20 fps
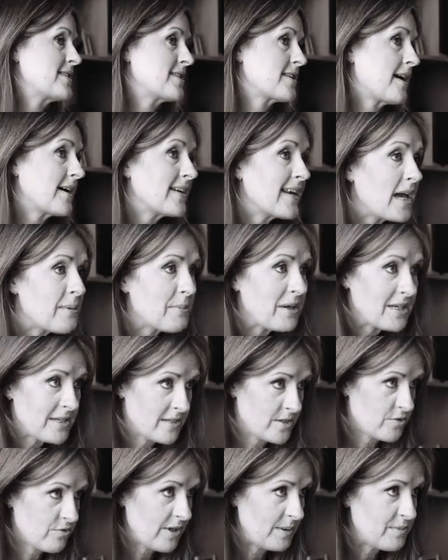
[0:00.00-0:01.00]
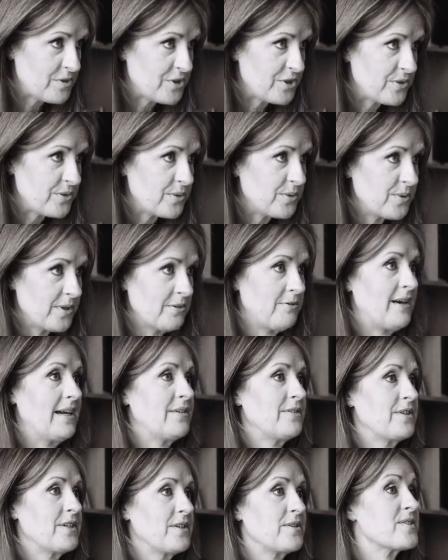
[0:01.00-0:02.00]
dynamic disruption all
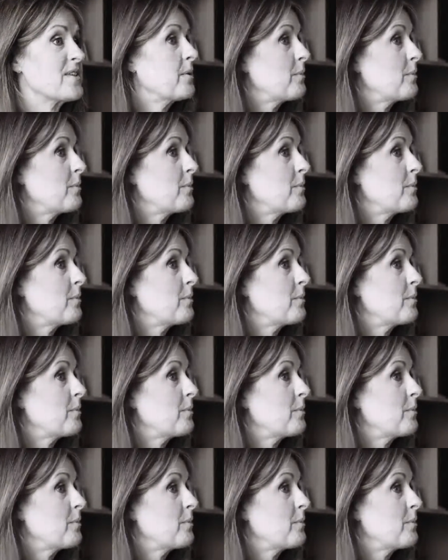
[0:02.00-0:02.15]
around us,